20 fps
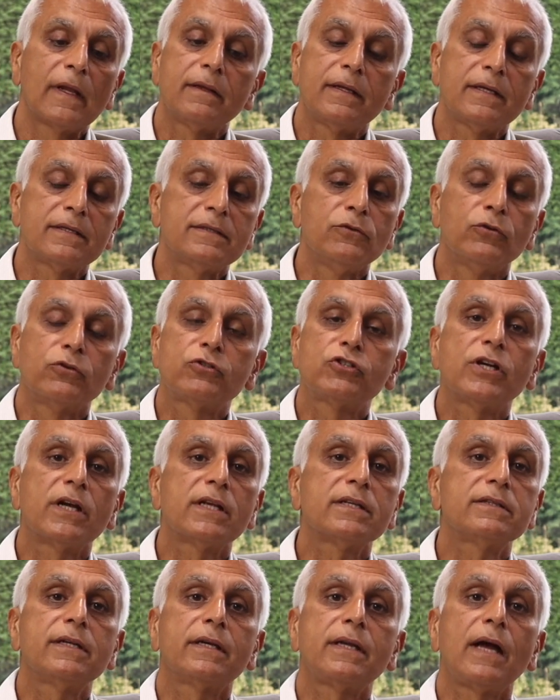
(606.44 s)
there's no
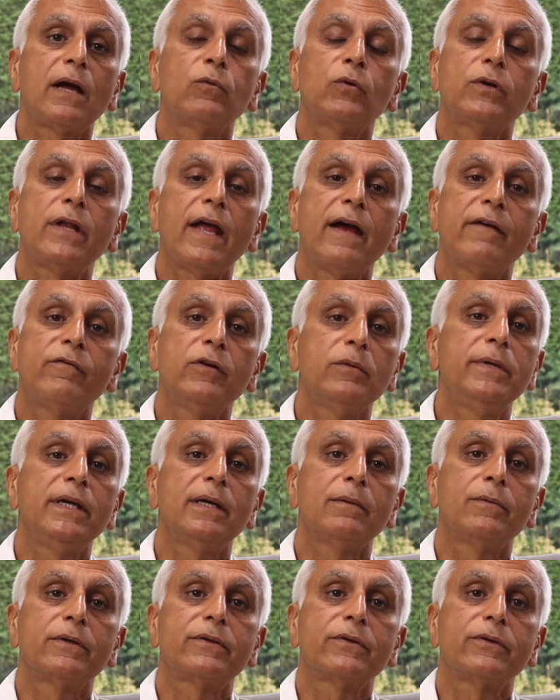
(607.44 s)
chance that I would ever be
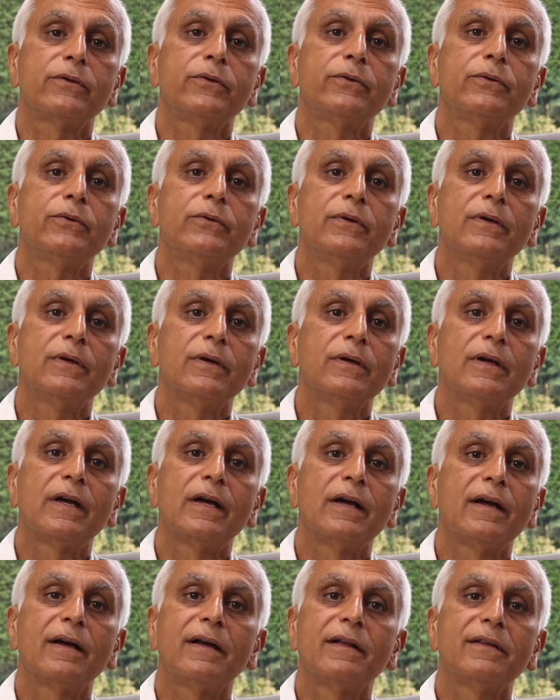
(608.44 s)
able to do
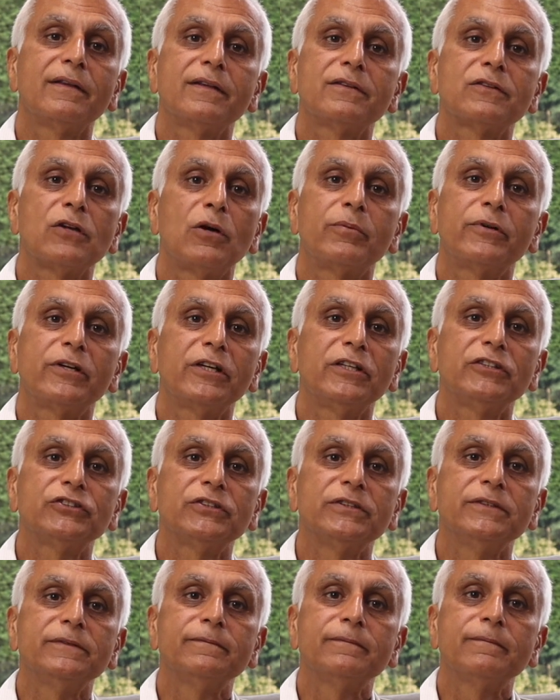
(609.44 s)
this
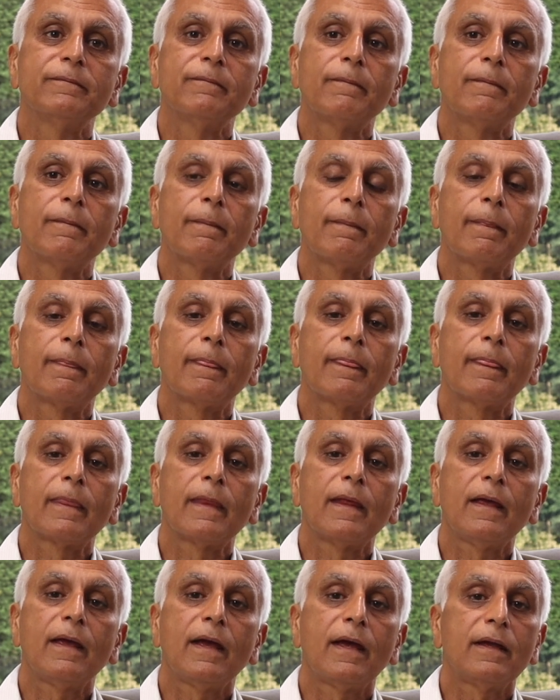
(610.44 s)
operation.
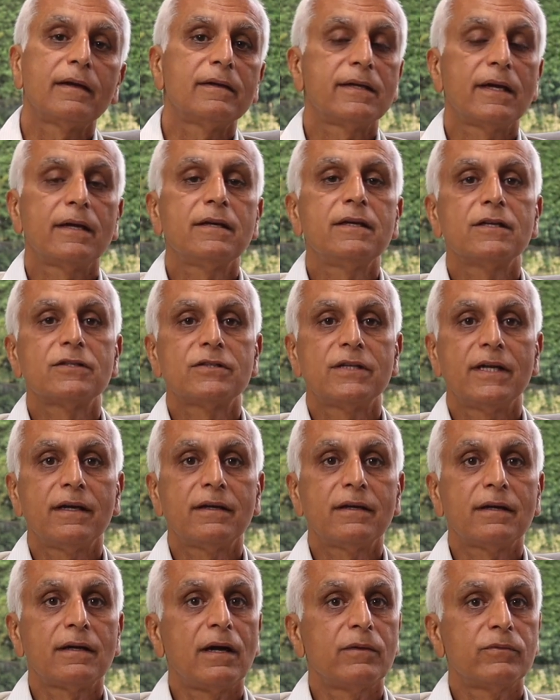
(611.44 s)
And 10 years
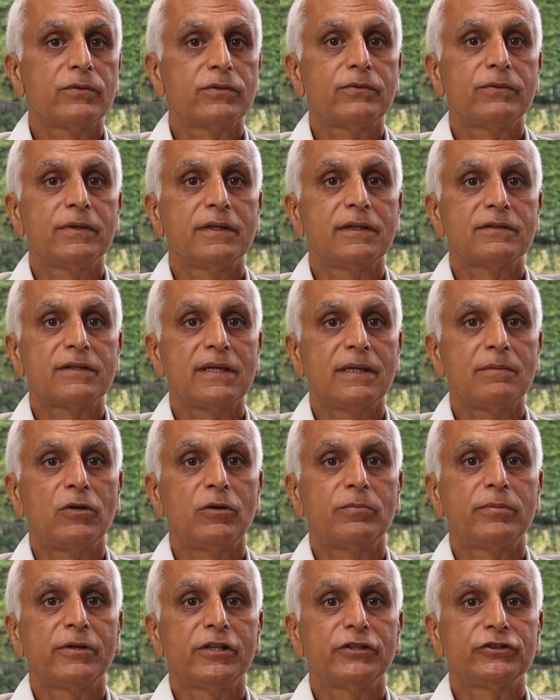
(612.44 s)
later, I was doing the same
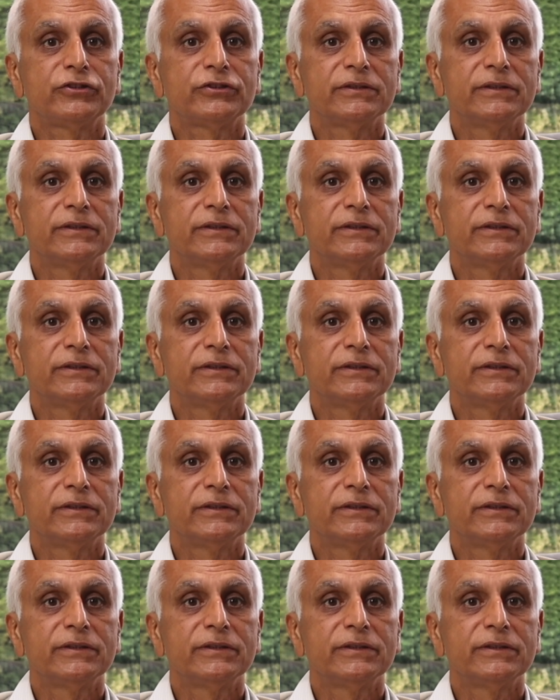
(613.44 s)
operation.